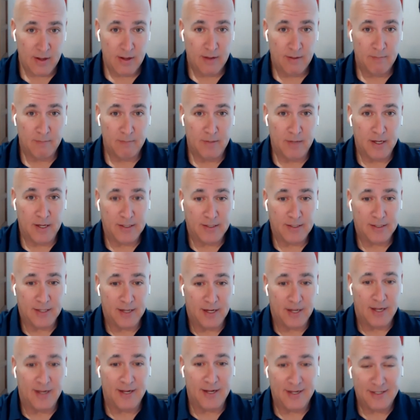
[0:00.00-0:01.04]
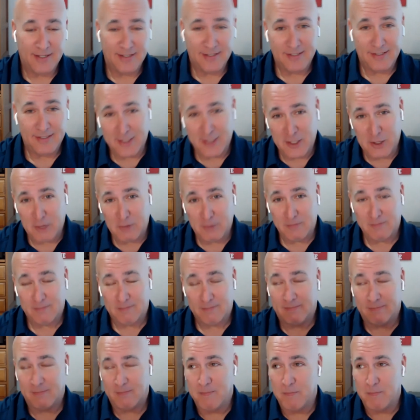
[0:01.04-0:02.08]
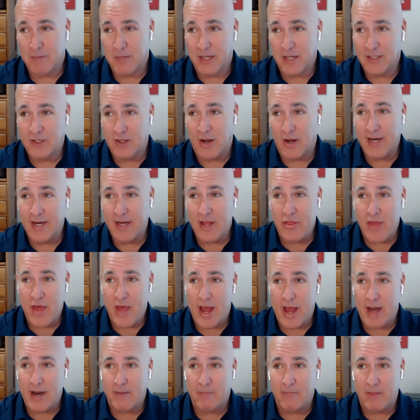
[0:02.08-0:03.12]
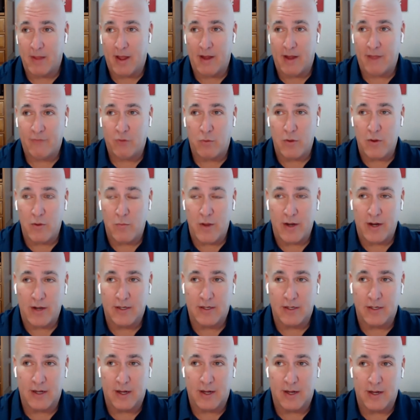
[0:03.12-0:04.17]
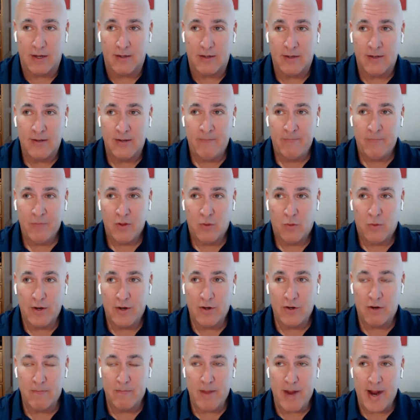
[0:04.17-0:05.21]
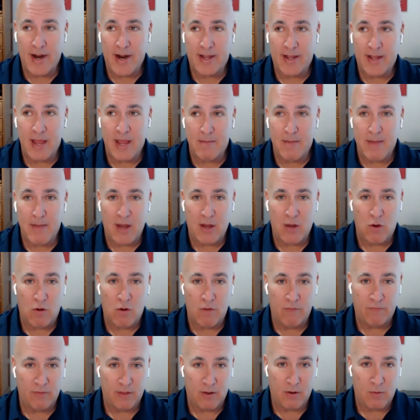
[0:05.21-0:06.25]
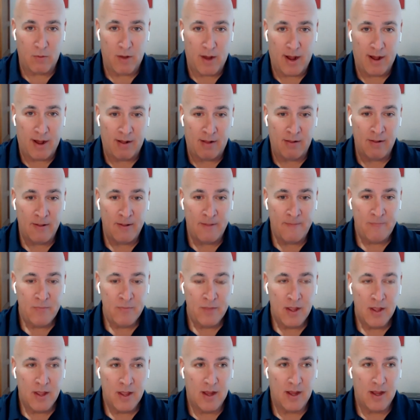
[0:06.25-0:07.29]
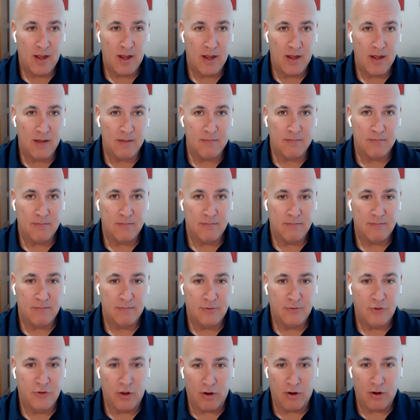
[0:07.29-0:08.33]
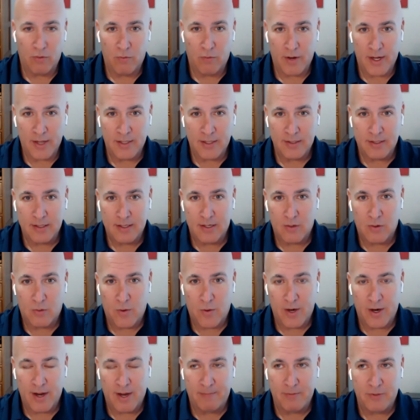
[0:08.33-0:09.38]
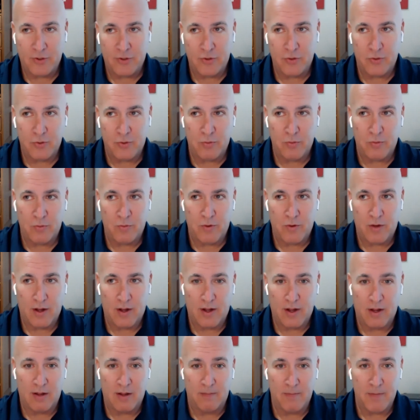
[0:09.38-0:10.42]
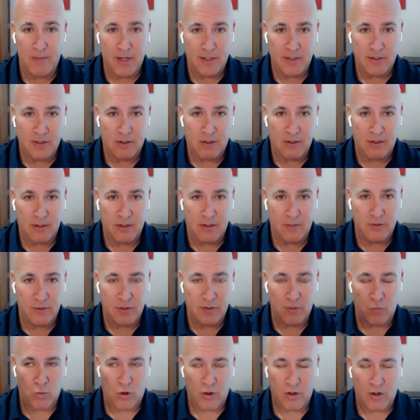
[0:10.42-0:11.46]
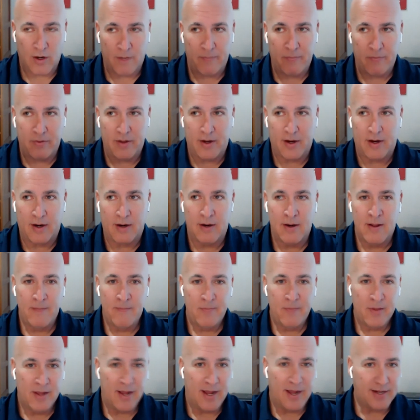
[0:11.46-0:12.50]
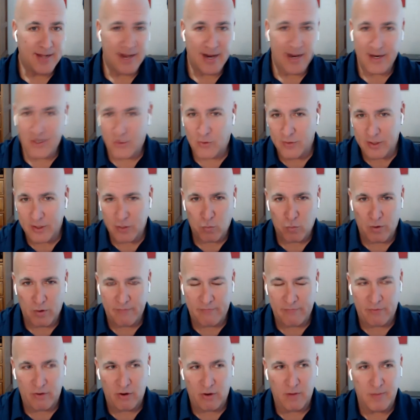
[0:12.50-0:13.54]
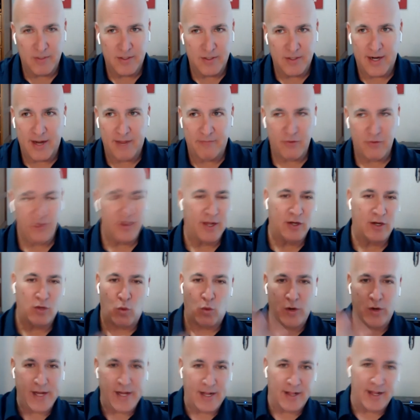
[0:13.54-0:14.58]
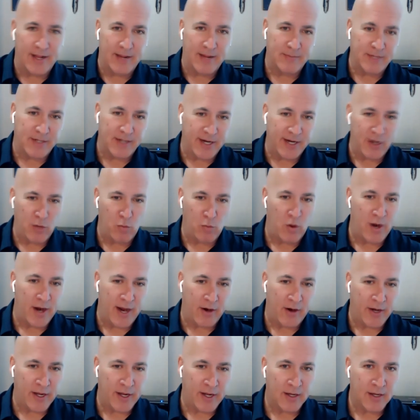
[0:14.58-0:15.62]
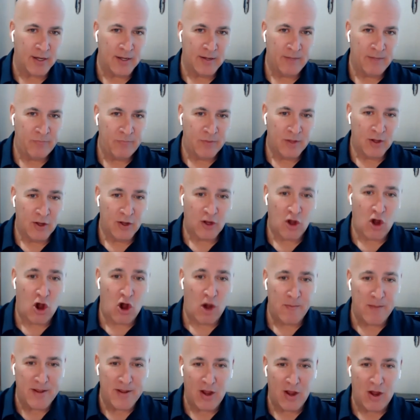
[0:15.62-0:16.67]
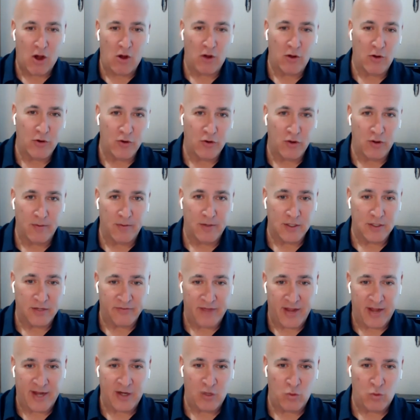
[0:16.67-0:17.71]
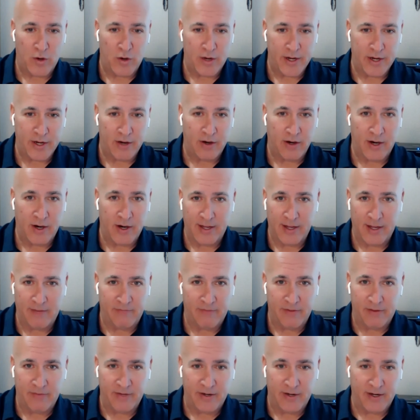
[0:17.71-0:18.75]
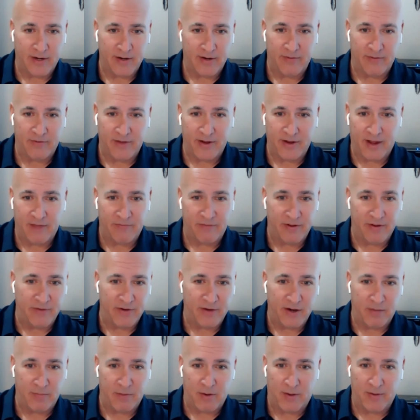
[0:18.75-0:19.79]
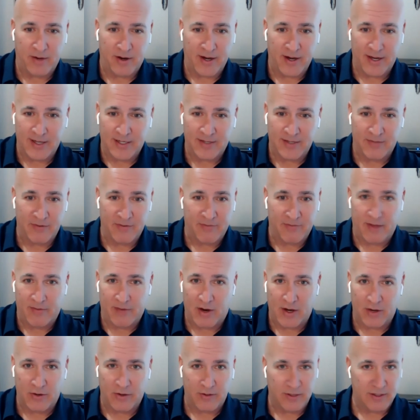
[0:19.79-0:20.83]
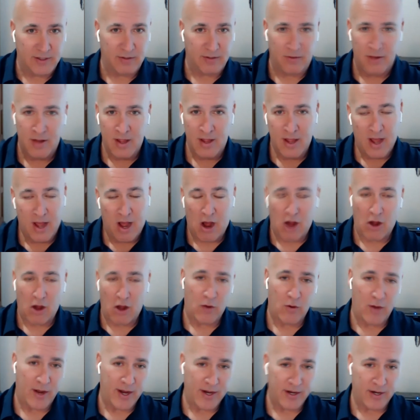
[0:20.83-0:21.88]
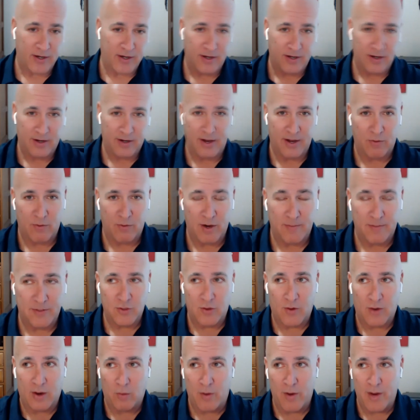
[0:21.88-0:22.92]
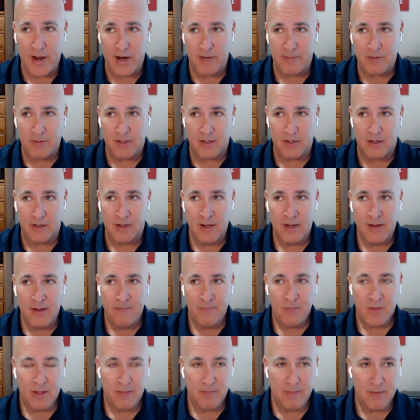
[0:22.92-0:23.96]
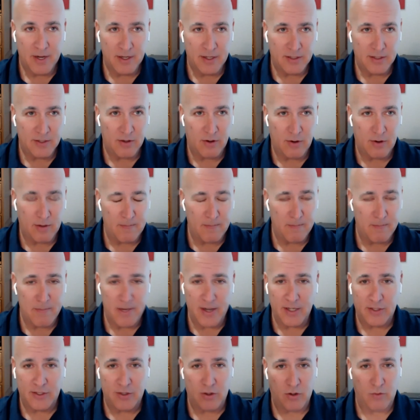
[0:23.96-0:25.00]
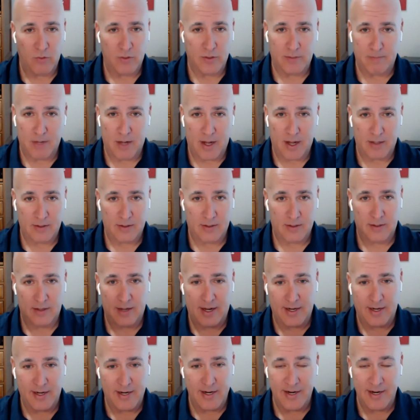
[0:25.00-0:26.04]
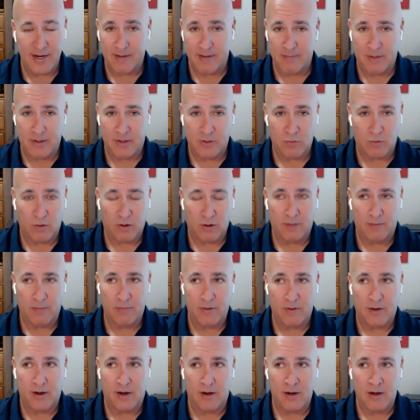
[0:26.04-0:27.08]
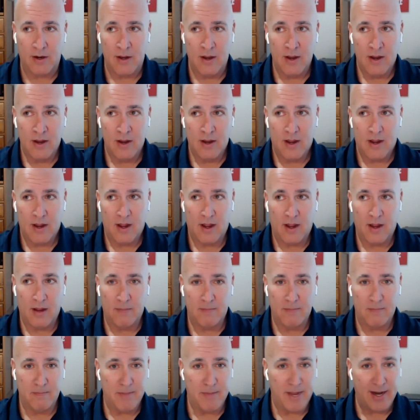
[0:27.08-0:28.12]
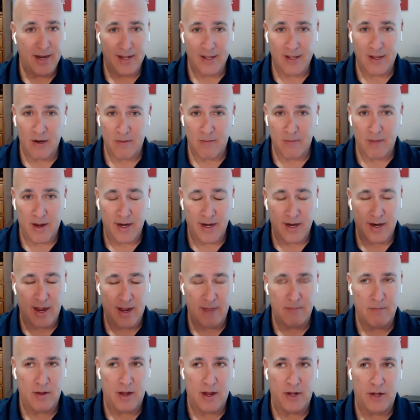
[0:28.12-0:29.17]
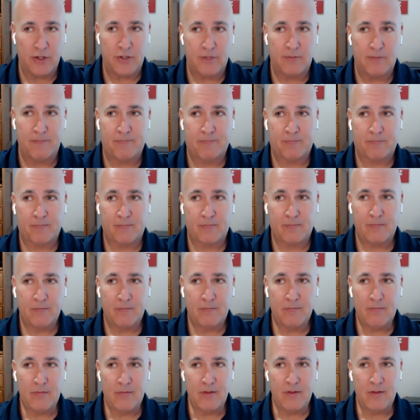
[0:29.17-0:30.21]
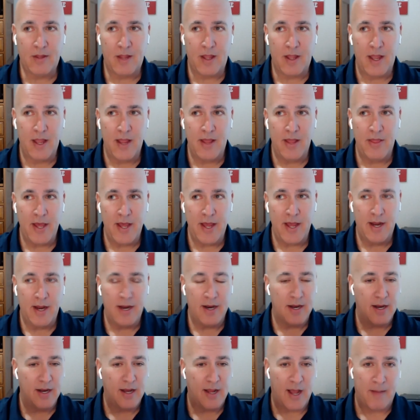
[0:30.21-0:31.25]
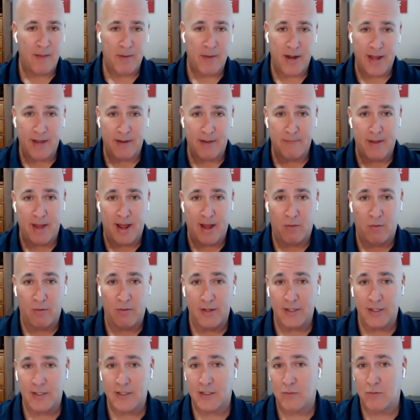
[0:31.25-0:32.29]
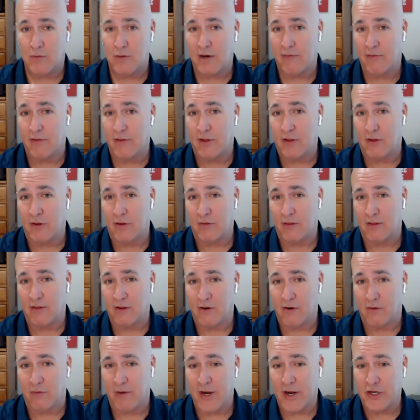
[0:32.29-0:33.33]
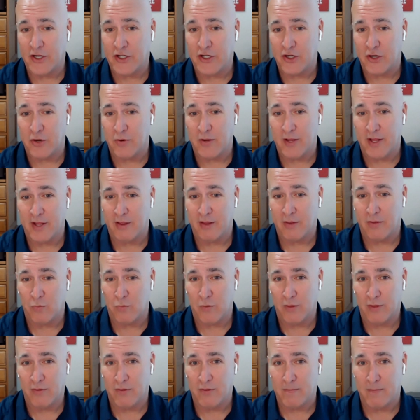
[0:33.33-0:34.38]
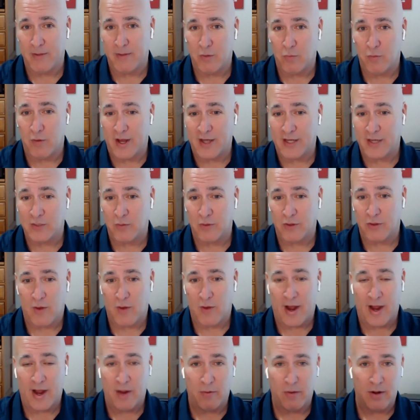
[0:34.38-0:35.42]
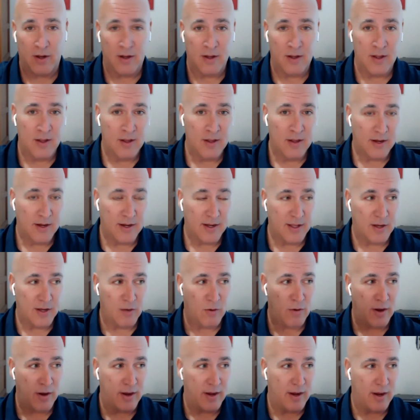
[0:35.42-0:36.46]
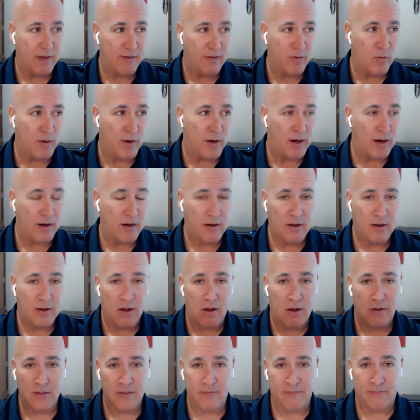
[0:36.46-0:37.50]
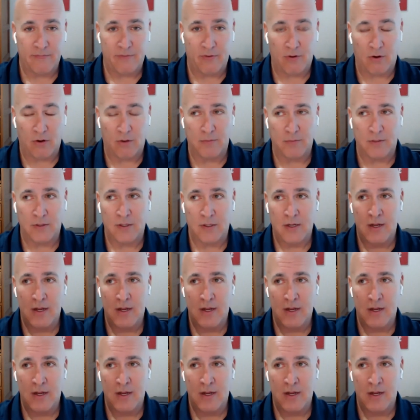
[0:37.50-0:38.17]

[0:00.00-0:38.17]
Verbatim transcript: But uh, you know. But so I did that after we went, uh, went to Urbana, came back home for a little while, um, took a risk, went up to uh, Minnesota. There was some work up there. I kind of told this one firm, I said, hey, if you get twenty claims in any one area, call me, I'll go do it, because if you've got twenty, you're going to get fifty. If you got fifty, you're probably going to get seventy-five, a hundred. So I'll go ahead and, and run them. I ran up to Minnesota. Minnesota was a bust. I didn't get much work up there. Um, made a little money, not much. And then I'm going to head back. Well, this is whenever the, the, the derecho hit, went through the Midwest, went through Iowa, Illinois, everywhere, called some firms.